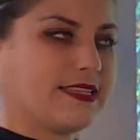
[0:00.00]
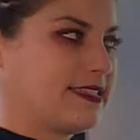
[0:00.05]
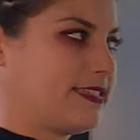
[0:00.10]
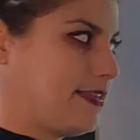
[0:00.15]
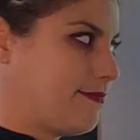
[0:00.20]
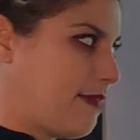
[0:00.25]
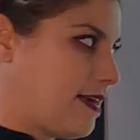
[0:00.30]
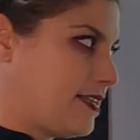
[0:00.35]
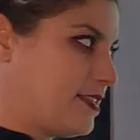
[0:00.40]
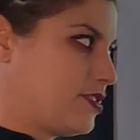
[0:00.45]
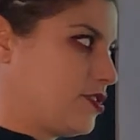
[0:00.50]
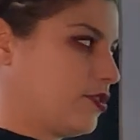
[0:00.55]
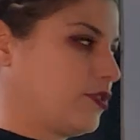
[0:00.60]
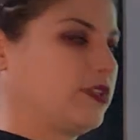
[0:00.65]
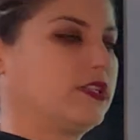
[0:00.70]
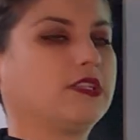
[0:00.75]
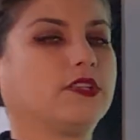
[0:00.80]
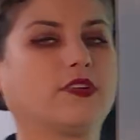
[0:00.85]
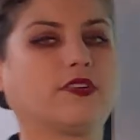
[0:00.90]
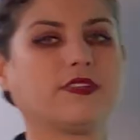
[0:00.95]
A
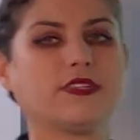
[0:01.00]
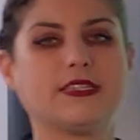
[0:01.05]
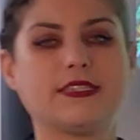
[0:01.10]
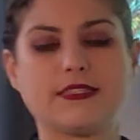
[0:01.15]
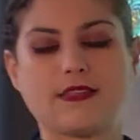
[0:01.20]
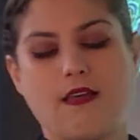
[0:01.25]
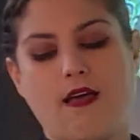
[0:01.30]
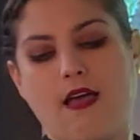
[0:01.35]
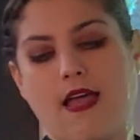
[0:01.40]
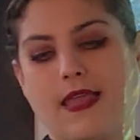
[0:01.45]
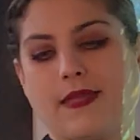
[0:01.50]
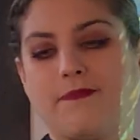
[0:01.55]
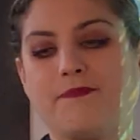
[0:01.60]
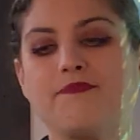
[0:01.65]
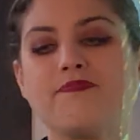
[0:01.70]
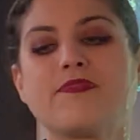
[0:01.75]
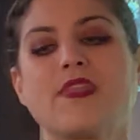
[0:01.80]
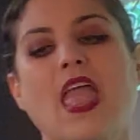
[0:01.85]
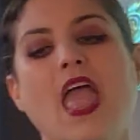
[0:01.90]
semicircular design